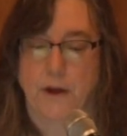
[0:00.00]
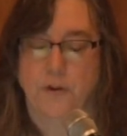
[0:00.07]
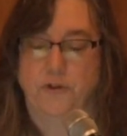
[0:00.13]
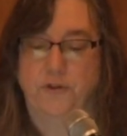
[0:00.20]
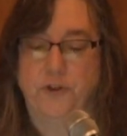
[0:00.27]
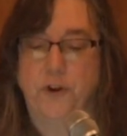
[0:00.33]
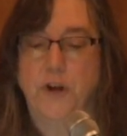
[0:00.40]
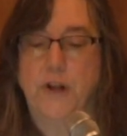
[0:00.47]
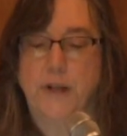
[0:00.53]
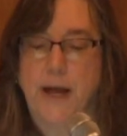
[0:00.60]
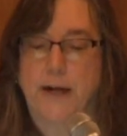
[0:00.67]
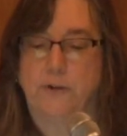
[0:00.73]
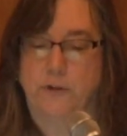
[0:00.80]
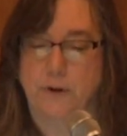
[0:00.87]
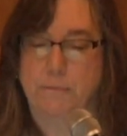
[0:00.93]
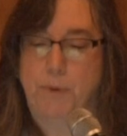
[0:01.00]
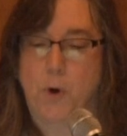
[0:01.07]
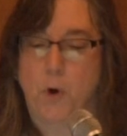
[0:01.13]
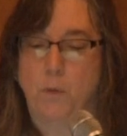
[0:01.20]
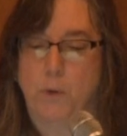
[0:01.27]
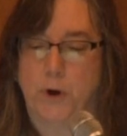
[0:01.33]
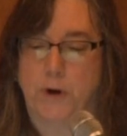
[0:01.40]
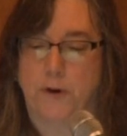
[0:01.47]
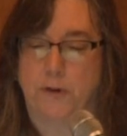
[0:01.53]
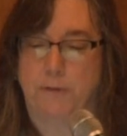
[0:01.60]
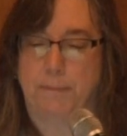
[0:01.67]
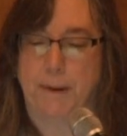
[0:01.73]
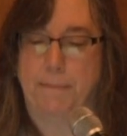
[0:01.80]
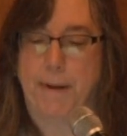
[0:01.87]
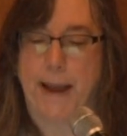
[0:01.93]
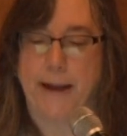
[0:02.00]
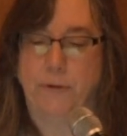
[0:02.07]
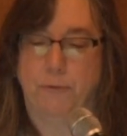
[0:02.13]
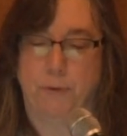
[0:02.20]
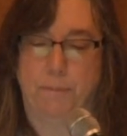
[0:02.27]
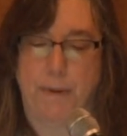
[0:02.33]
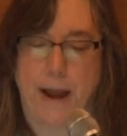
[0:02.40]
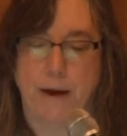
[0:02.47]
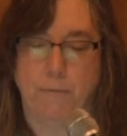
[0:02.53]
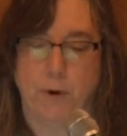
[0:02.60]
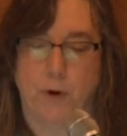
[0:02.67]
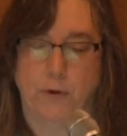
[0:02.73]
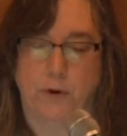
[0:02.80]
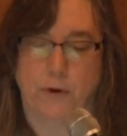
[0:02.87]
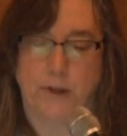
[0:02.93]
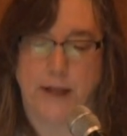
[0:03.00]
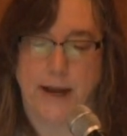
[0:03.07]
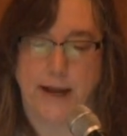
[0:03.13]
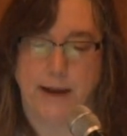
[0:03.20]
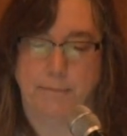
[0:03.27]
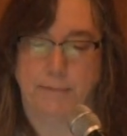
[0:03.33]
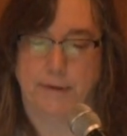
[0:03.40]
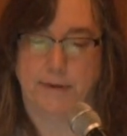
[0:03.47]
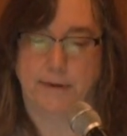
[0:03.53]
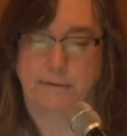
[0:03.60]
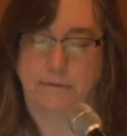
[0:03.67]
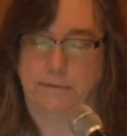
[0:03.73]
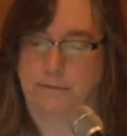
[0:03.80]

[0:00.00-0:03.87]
Should election poll workers be paid through payroll or claims?